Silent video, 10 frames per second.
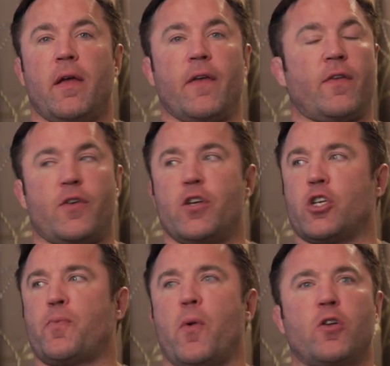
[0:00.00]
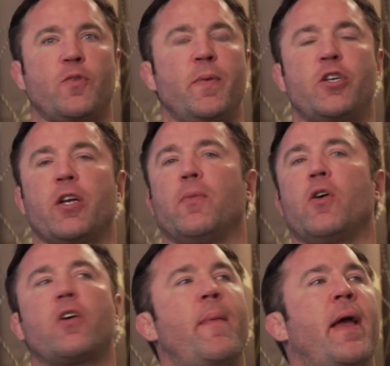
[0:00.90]
Is it just sportsmanship?
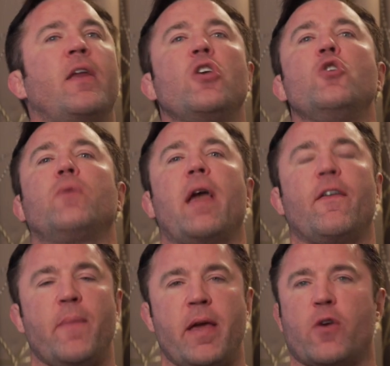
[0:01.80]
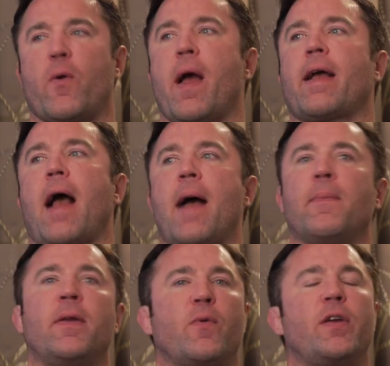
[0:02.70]
Look, Amanda, you gave me a crack. I'm
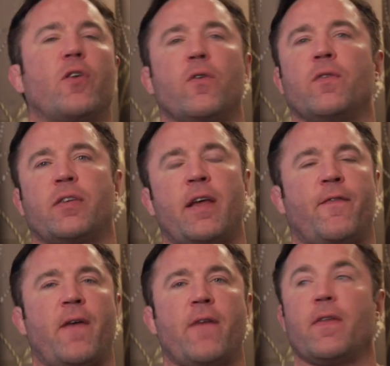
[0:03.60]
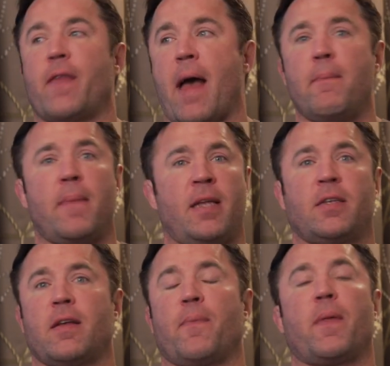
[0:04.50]
going to return the same favor. That
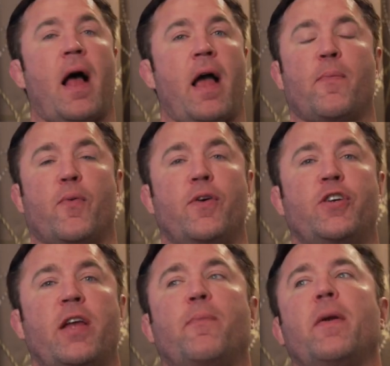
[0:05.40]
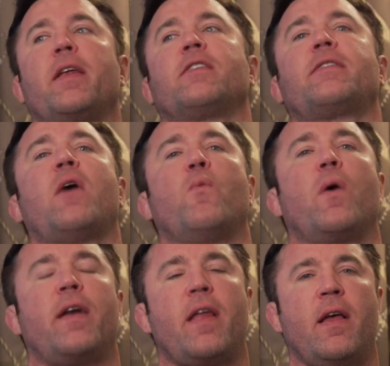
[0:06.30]
means something. I appreciate it. But is that
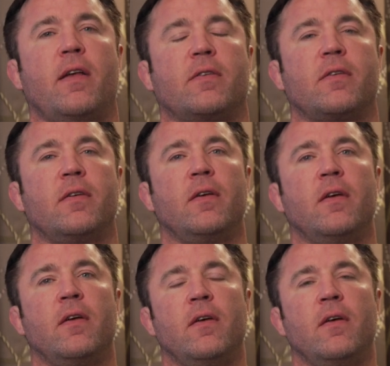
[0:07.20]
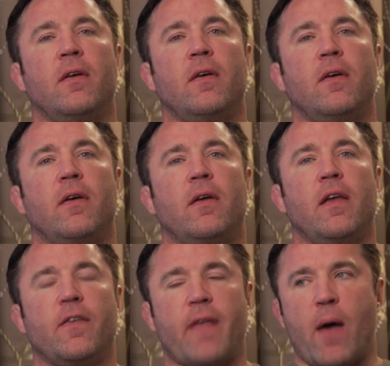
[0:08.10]
what it is?
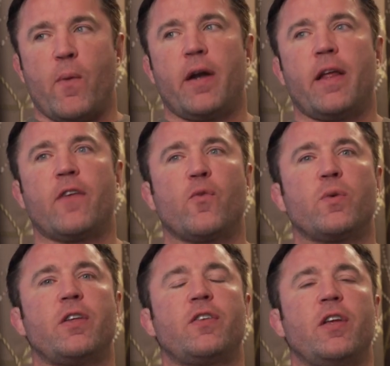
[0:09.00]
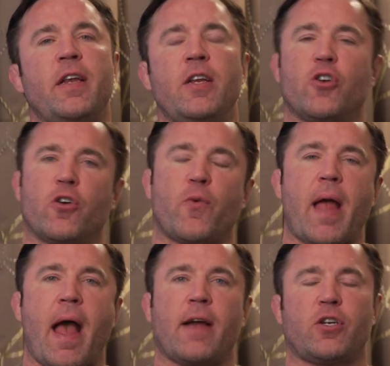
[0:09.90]
Is that what it is, or was this a knee-jerk
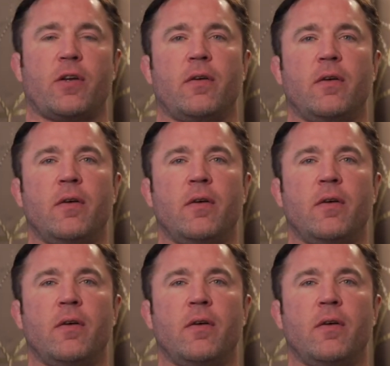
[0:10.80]
reaction?